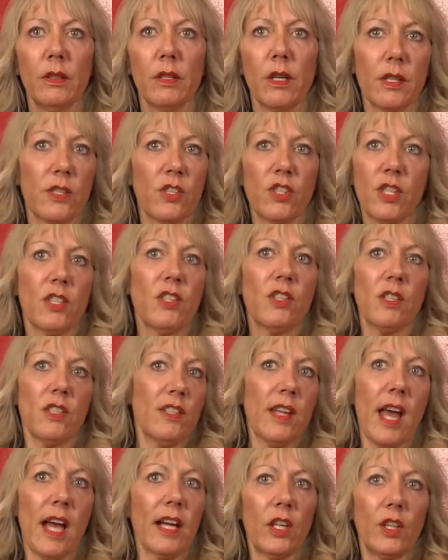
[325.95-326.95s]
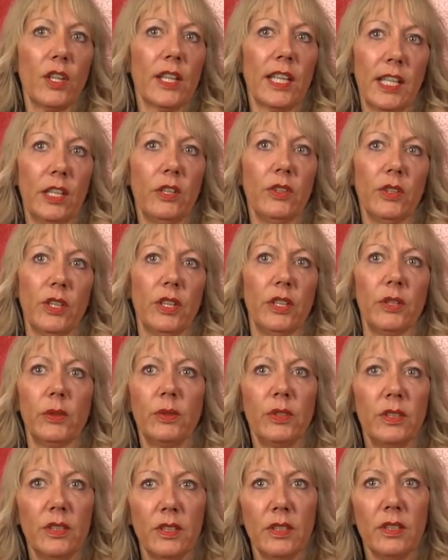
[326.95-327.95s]
a cyst is not going to kill you.
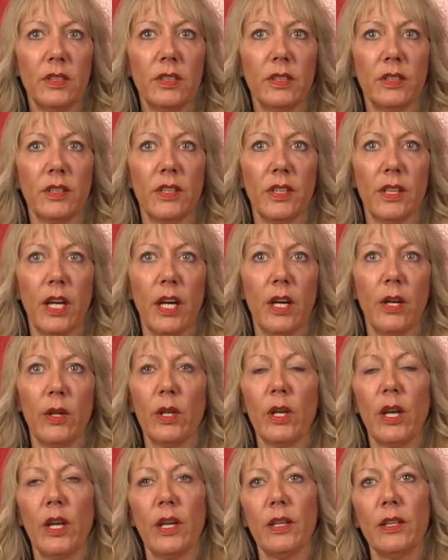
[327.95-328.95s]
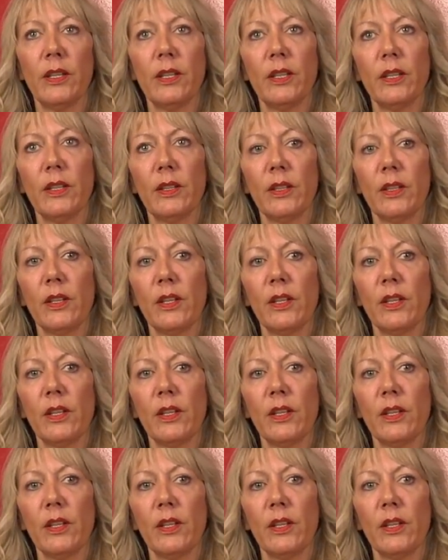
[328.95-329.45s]
you know, and